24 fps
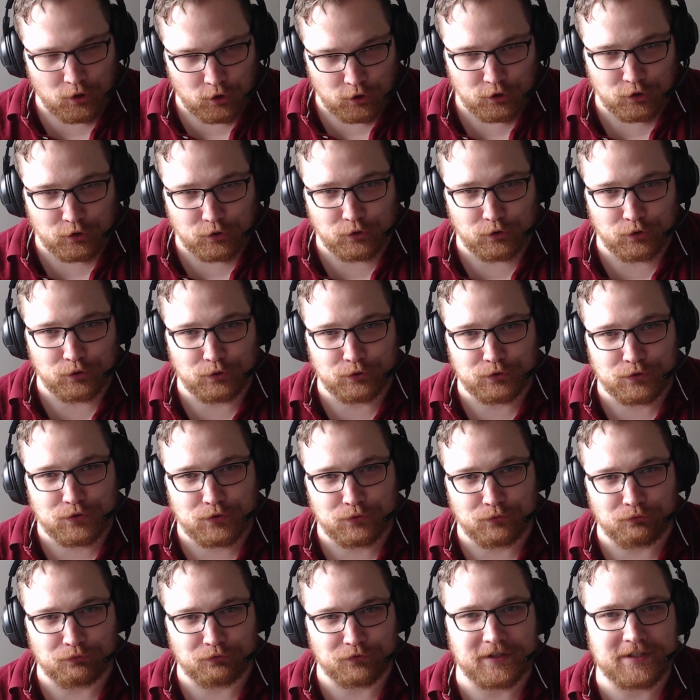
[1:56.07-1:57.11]
articles
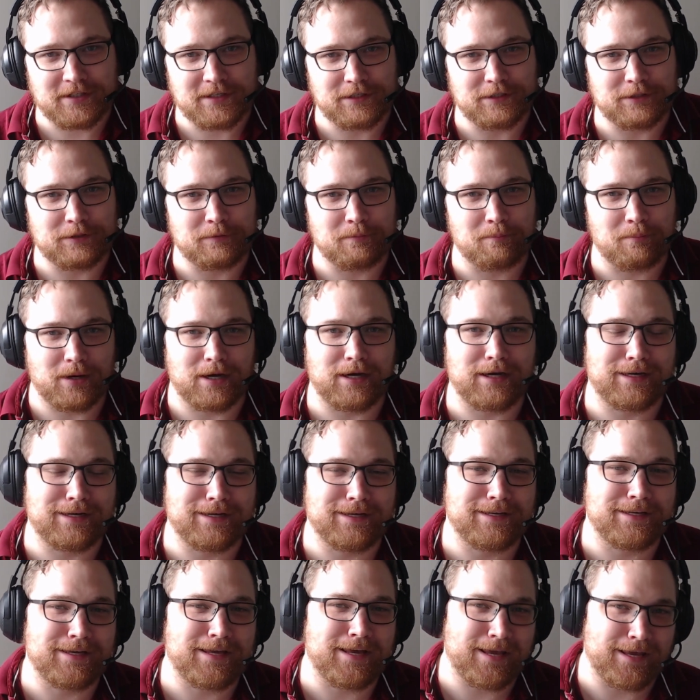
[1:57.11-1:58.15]
written by